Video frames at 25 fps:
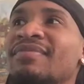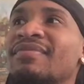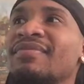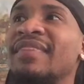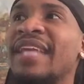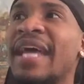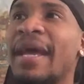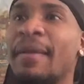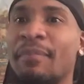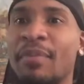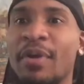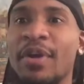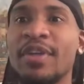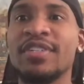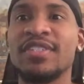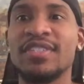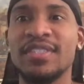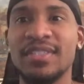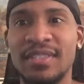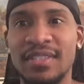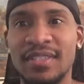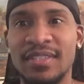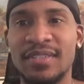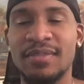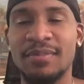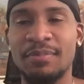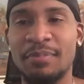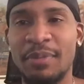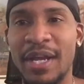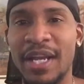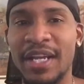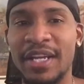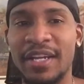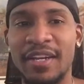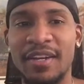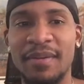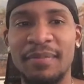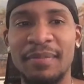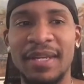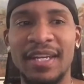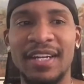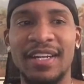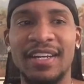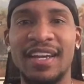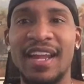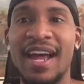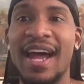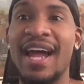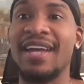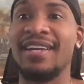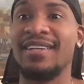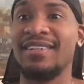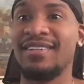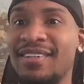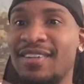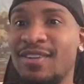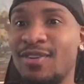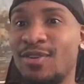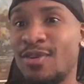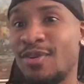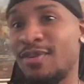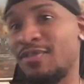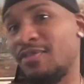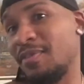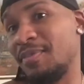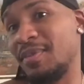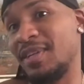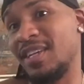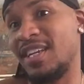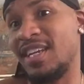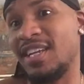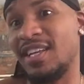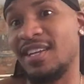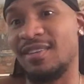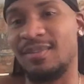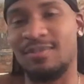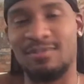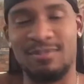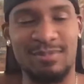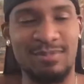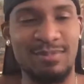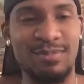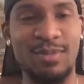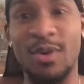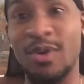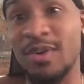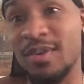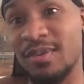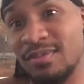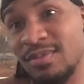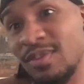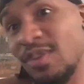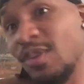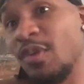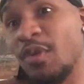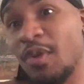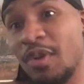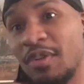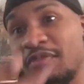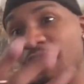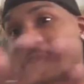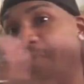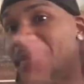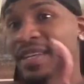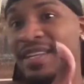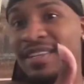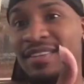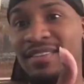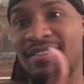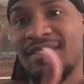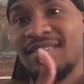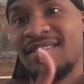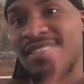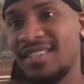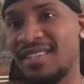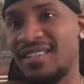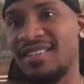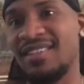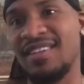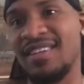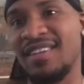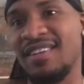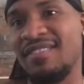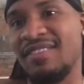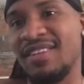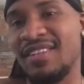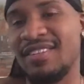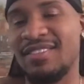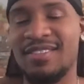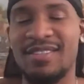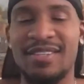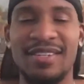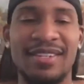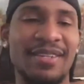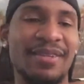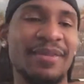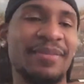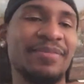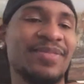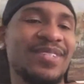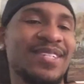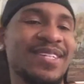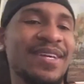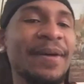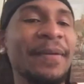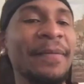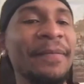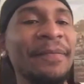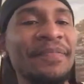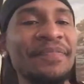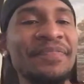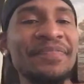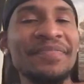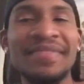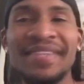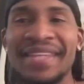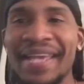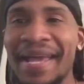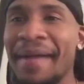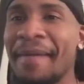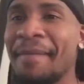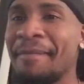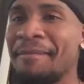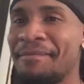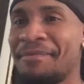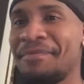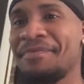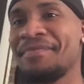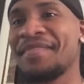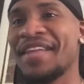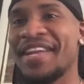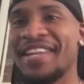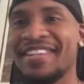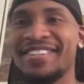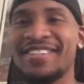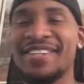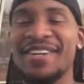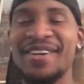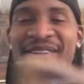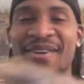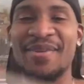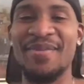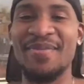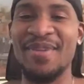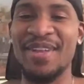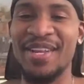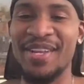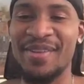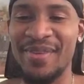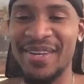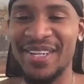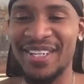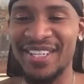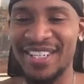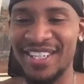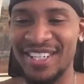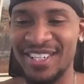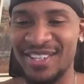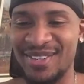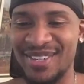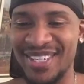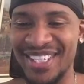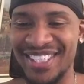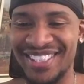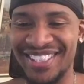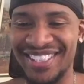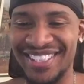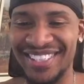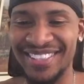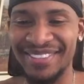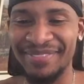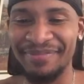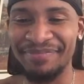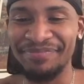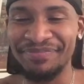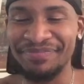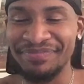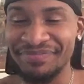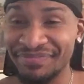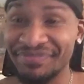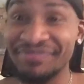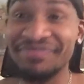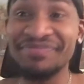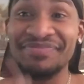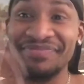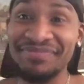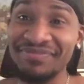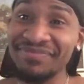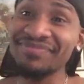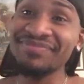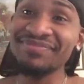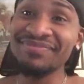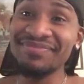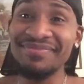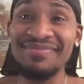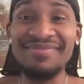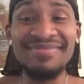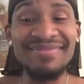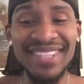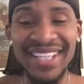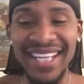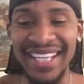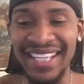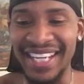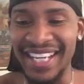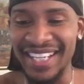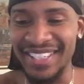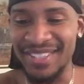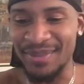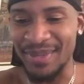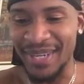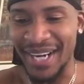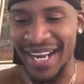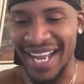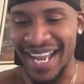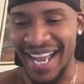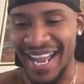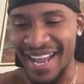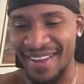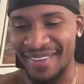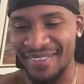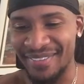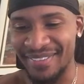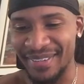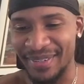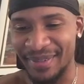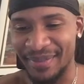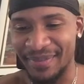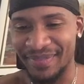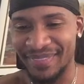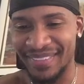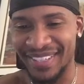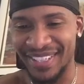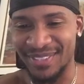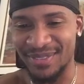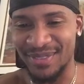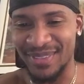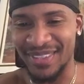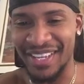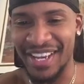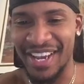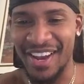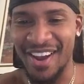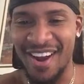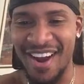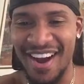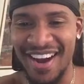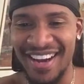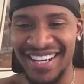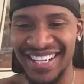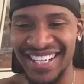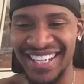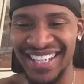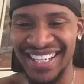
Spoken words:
That person is probably going to mean a lot in order for me to get it, or in order for me to give it to them. So yeah, that's a really, really good question. And that's what I have him. That's what they are.